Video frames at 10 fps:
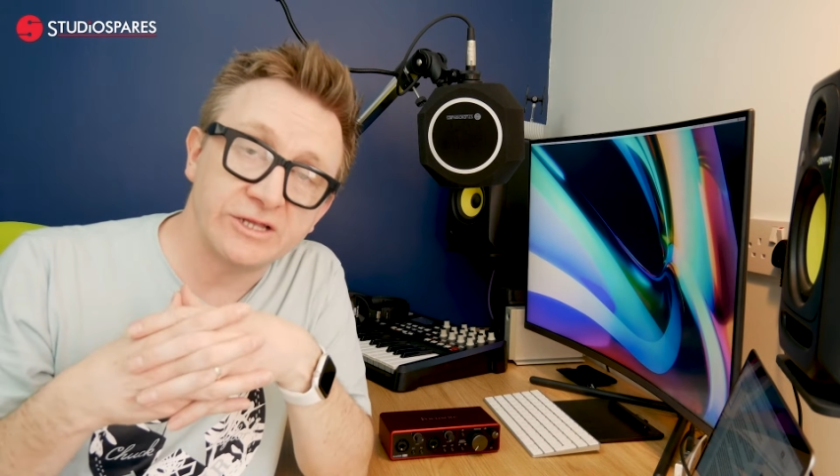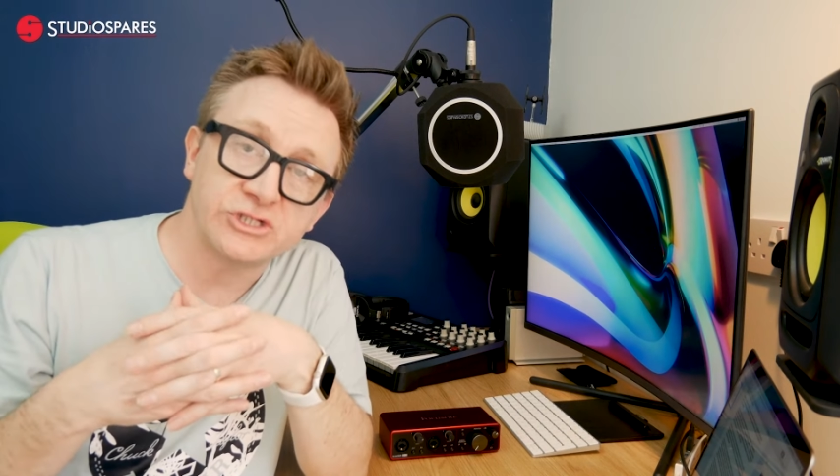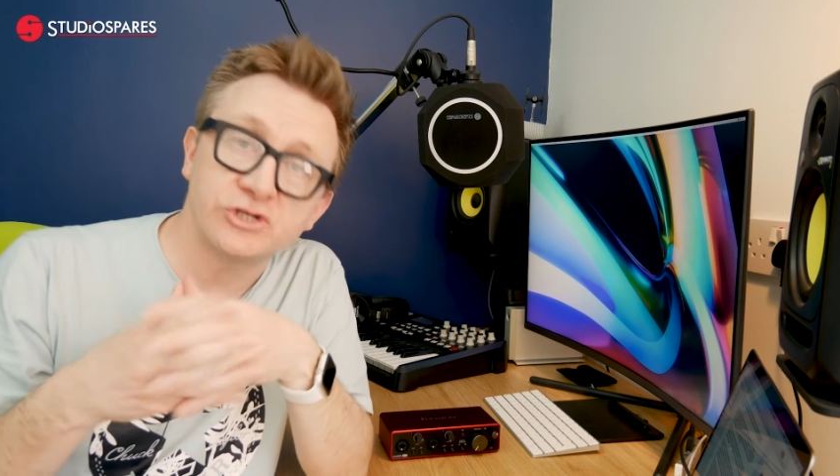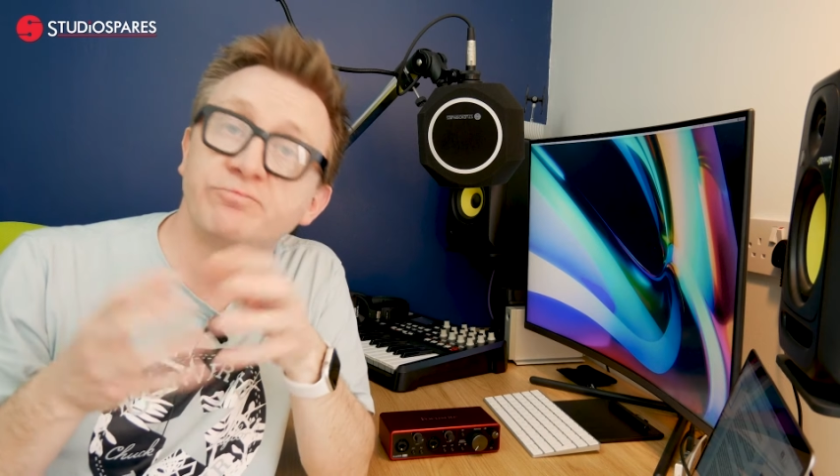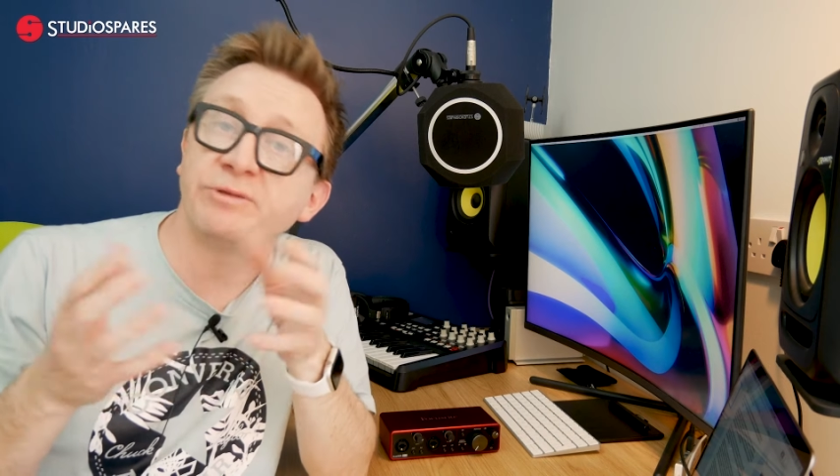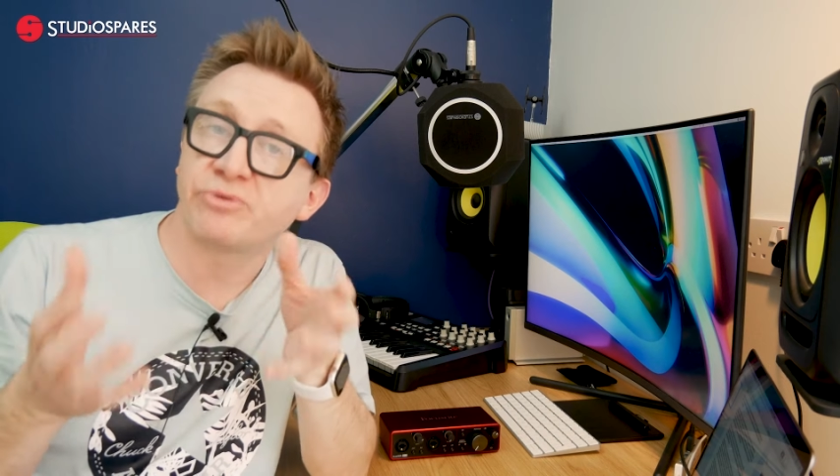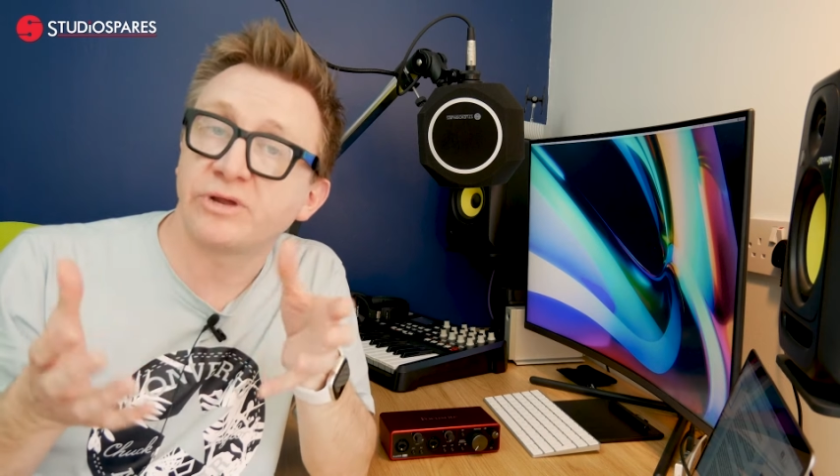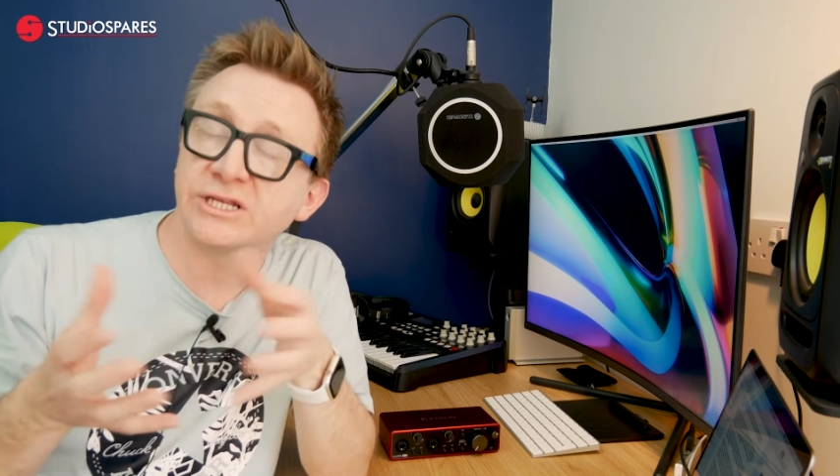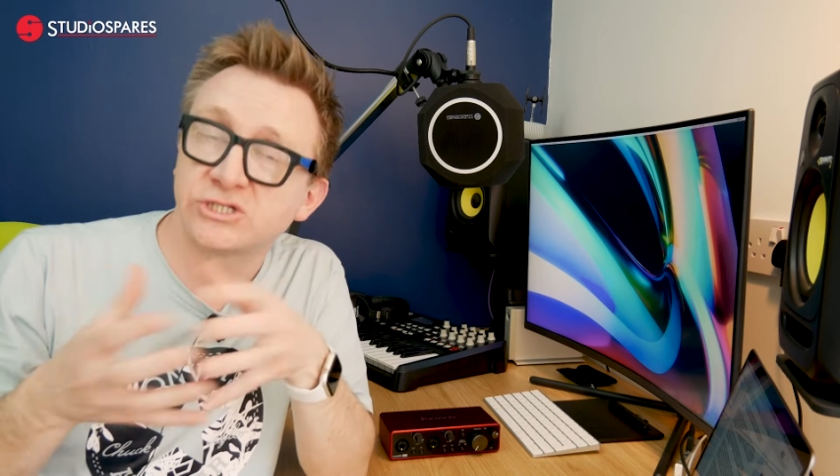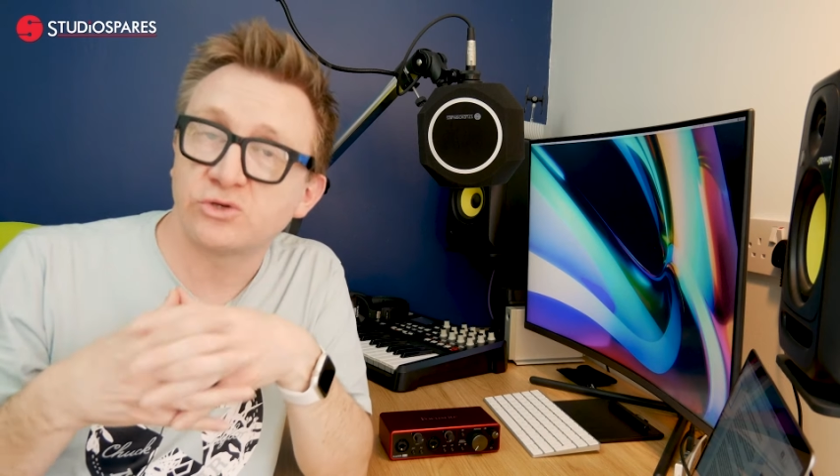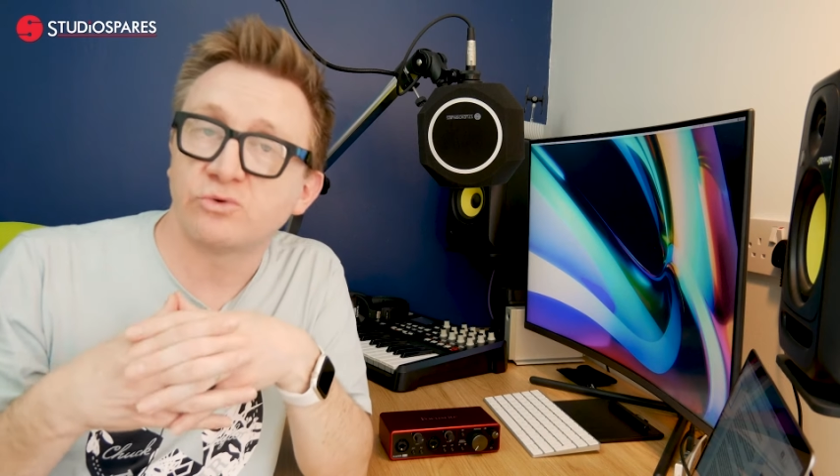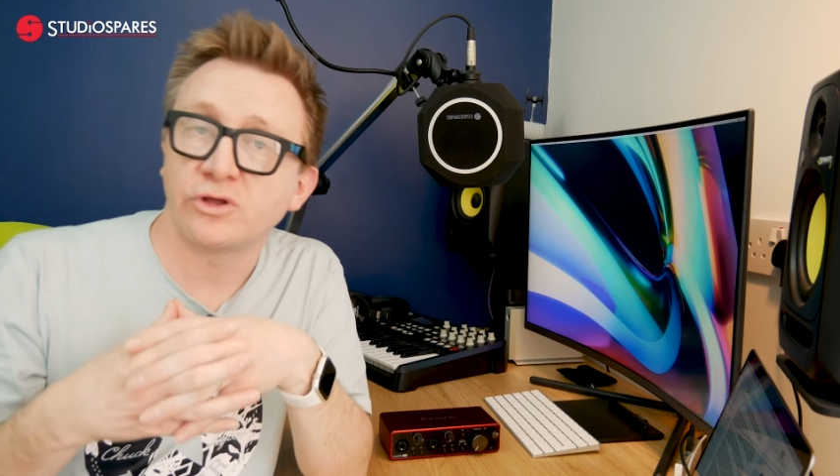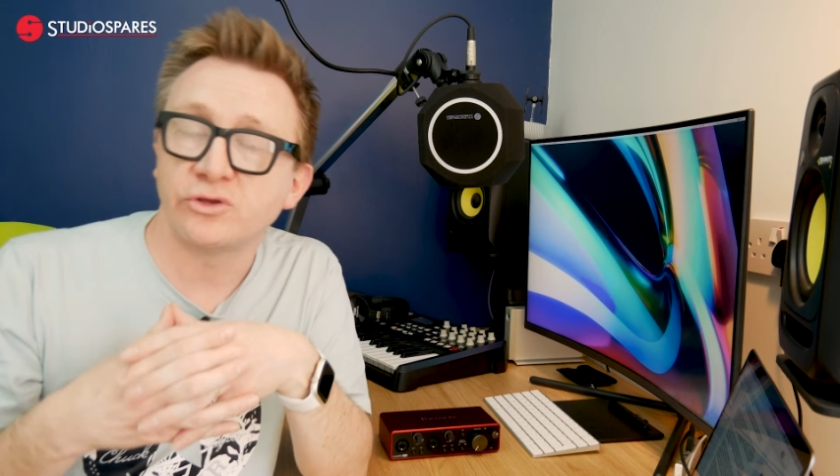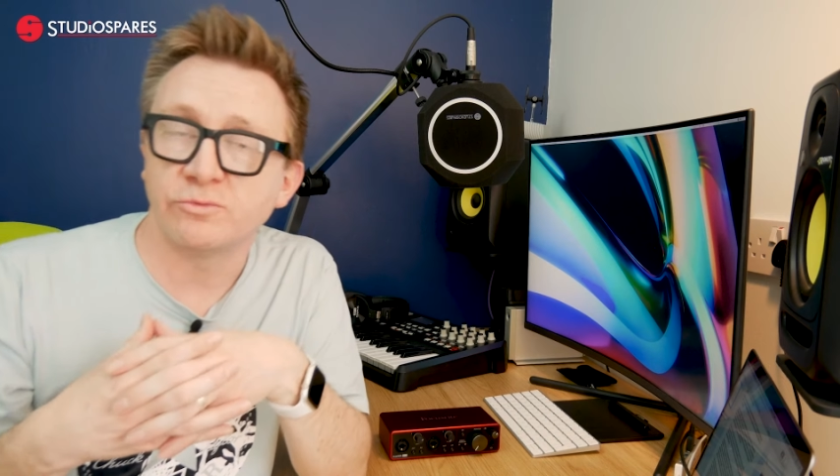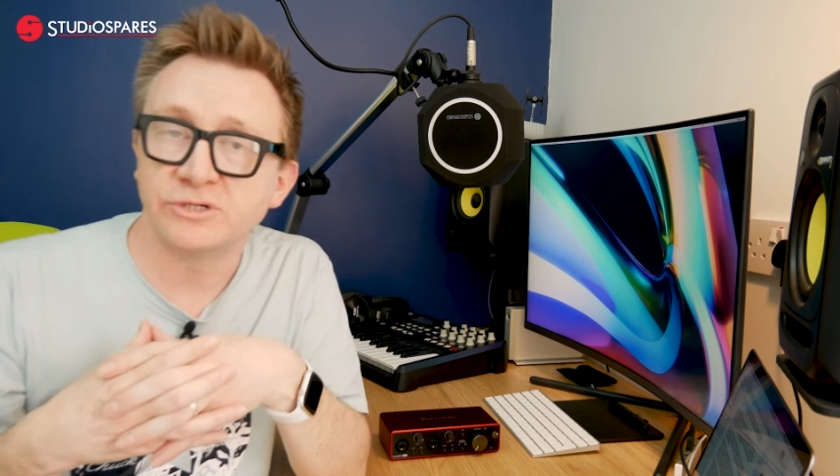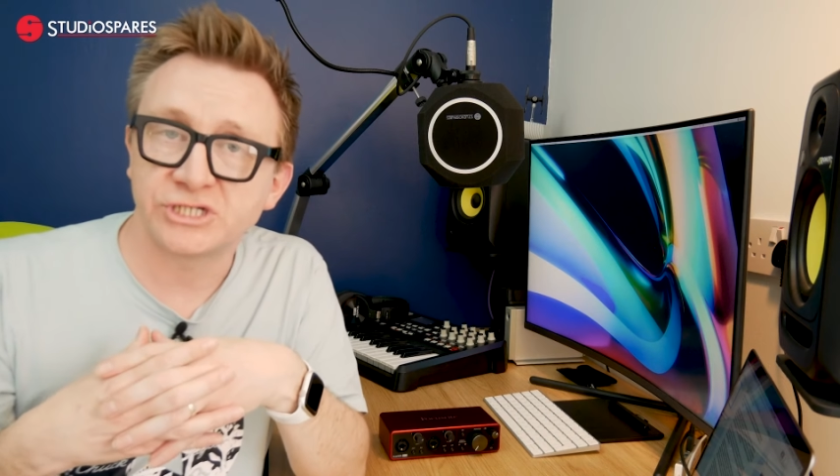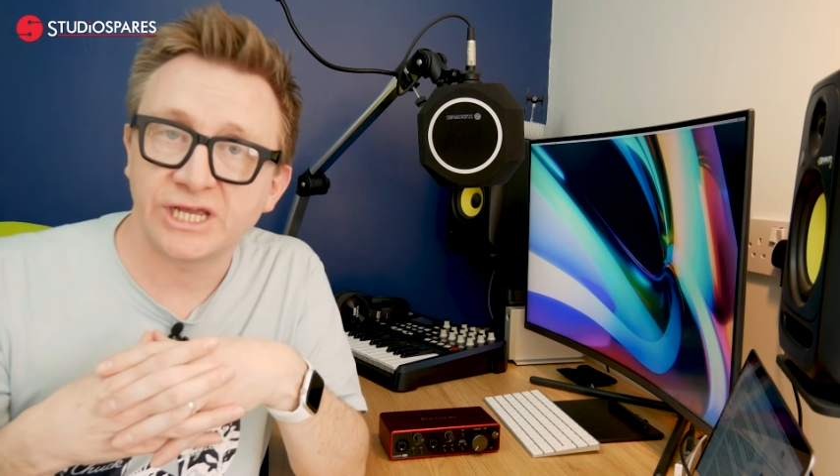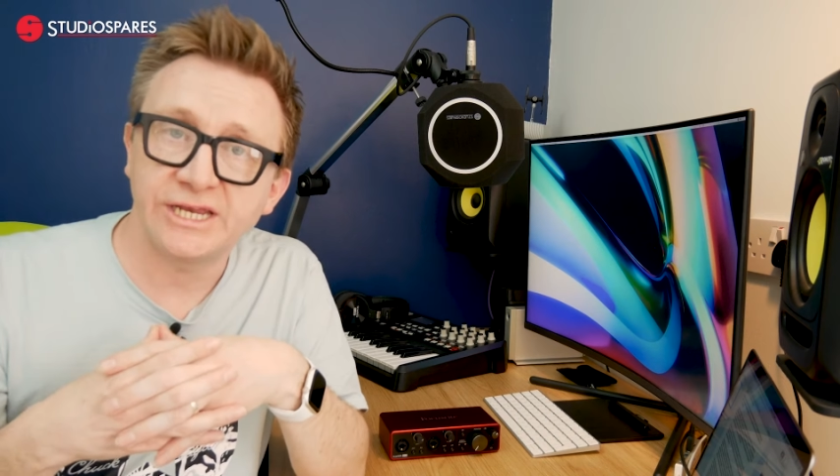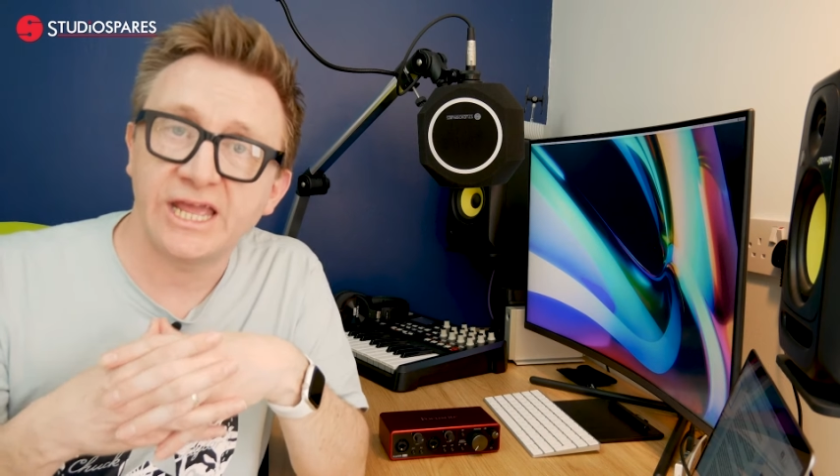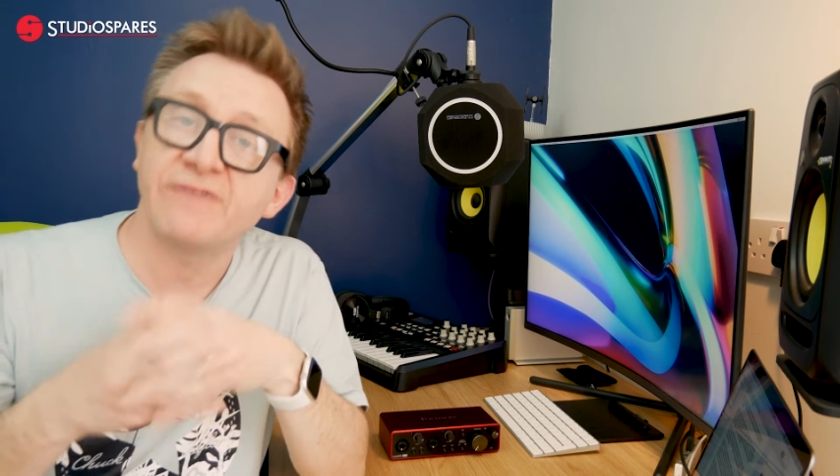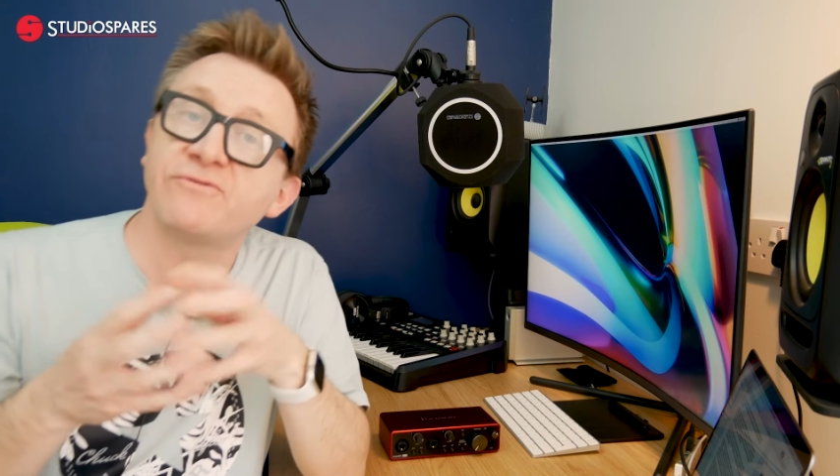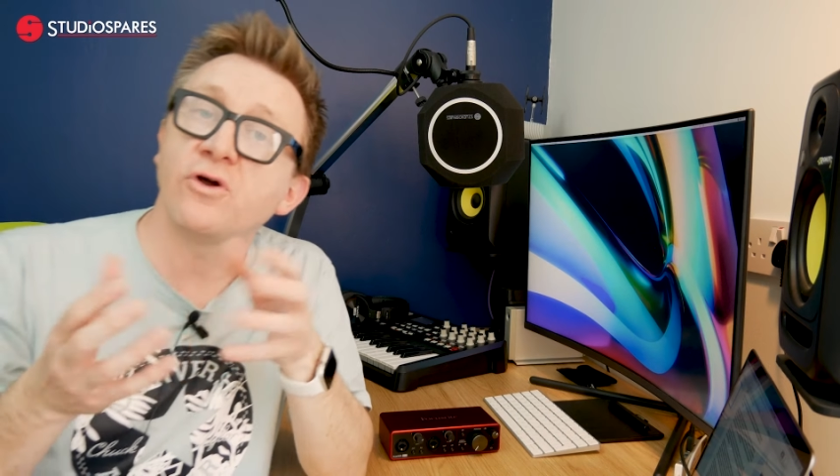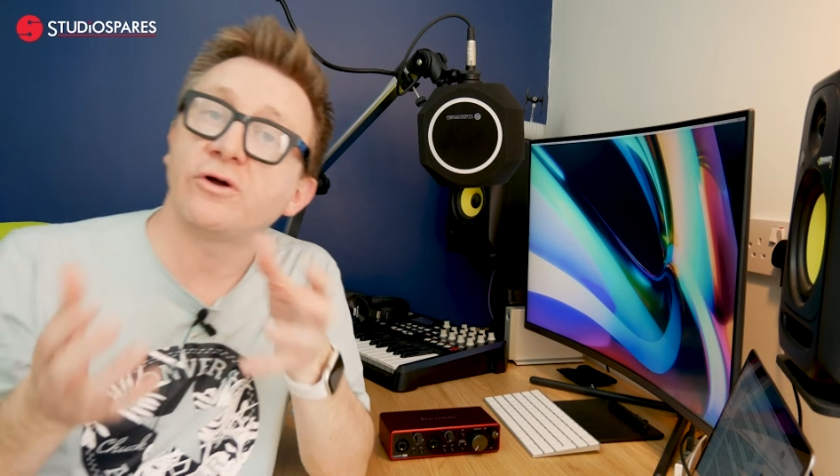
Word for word: should be pre-installed on your machine. If